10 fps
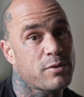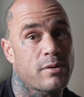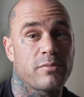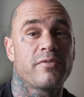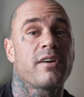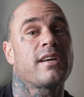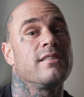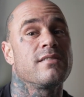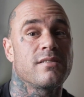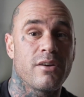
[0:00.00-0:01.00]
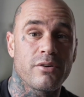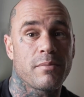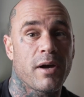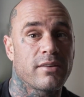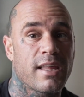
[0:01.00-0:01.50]
so I'm fucking stoked
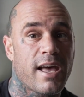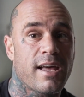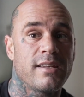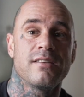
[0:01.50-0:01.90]
about that.